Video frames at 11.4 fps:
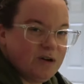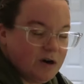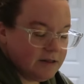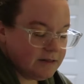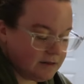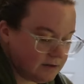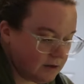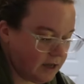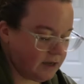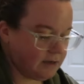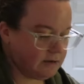or
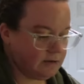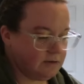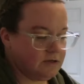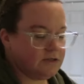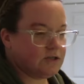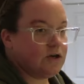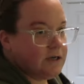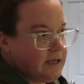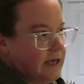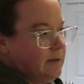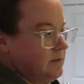uh, dessert
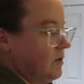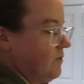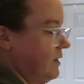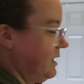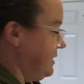and games over at